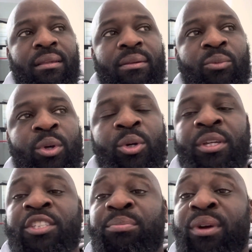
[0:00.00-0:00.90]
Will
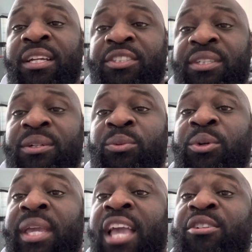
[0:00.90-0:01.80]

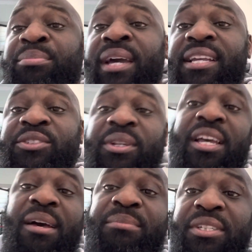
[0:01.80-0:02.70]
Caleb Plant
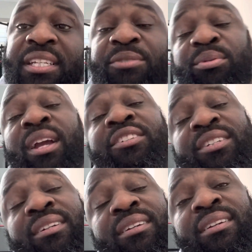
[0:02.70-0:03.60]
succumb to his pressure?